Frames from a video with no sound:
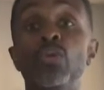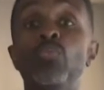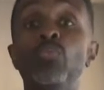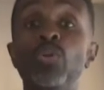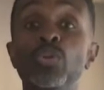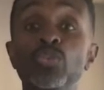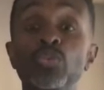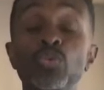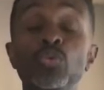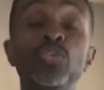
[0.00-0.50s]

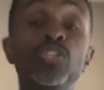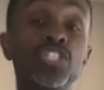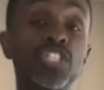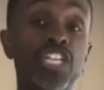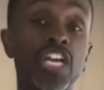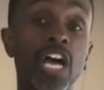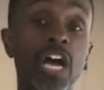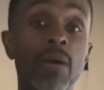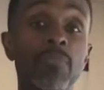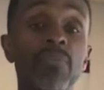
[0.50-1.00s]
will do the
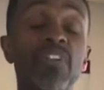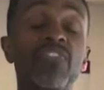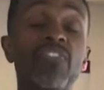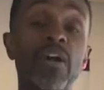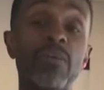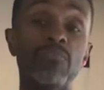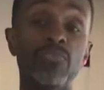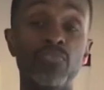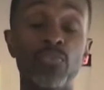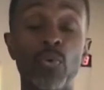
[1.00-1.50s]
job if
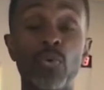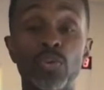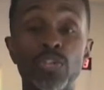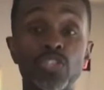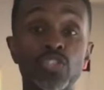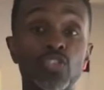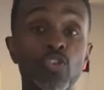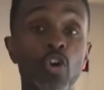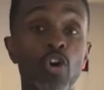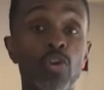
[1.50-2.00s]
I'm
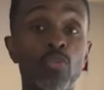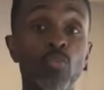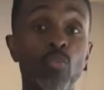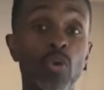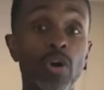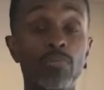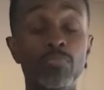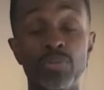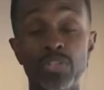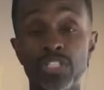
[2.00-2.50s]
focused on
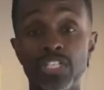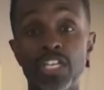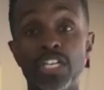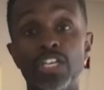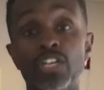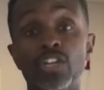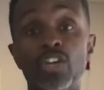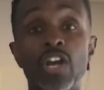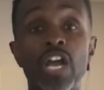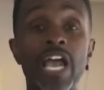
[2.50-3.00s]
one
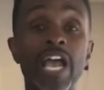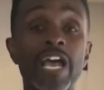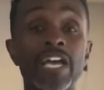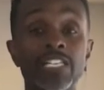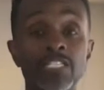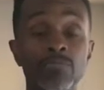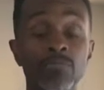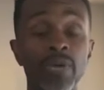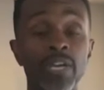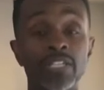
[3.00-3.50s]
particular
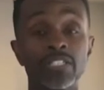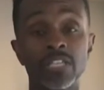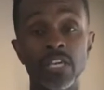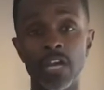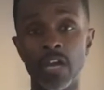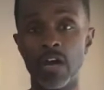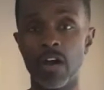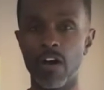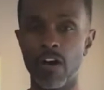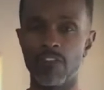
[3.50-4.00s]
aspect
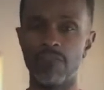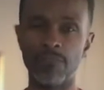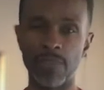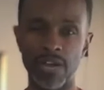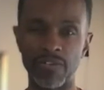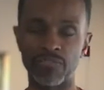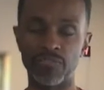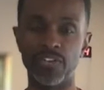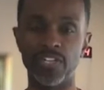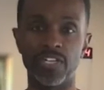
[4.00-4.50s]
of
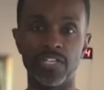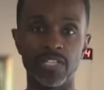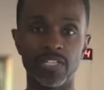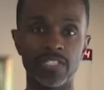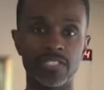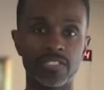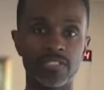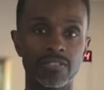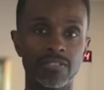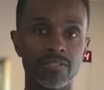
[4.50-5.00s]
my
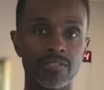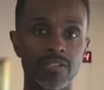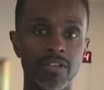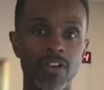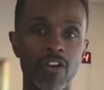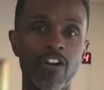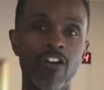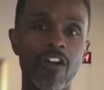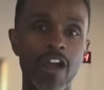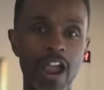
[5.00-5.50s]
fitness.
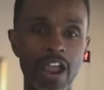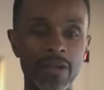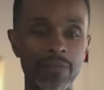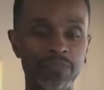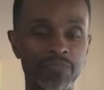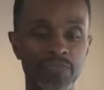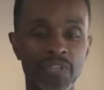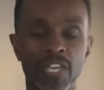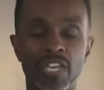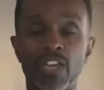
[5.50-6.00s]
All right?
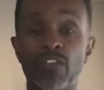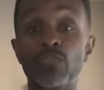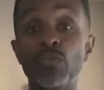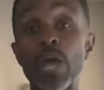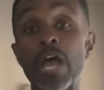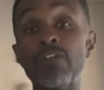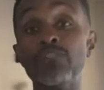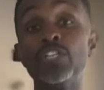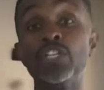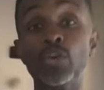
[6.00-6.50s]
If you
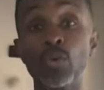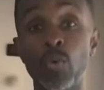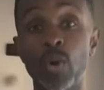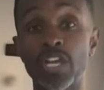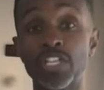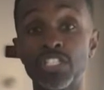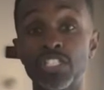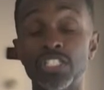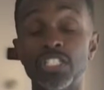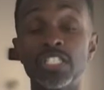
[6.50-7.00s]
have any
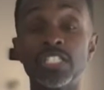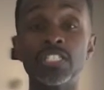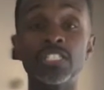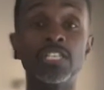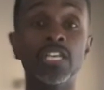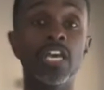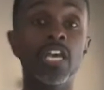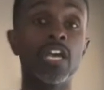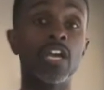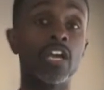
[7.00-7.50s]
questions,
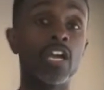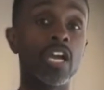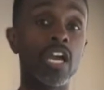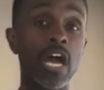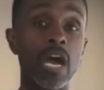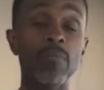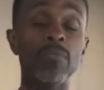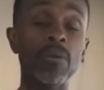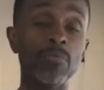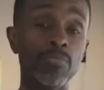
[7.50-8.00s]

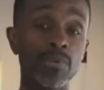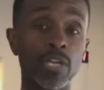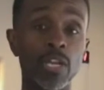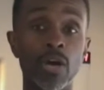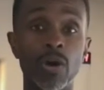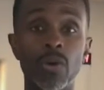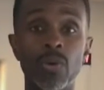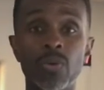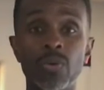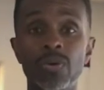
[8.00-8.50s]
comment
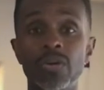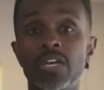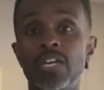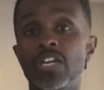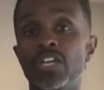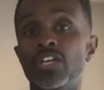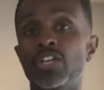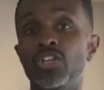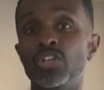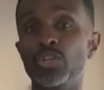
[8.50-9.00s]
below.
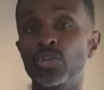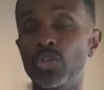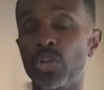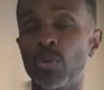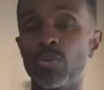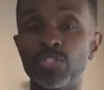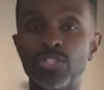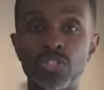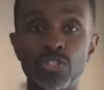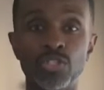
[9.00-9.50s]
You know
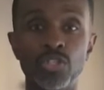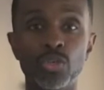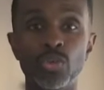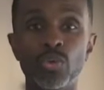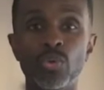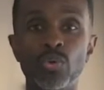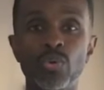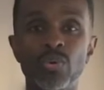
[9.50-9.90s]
what to do.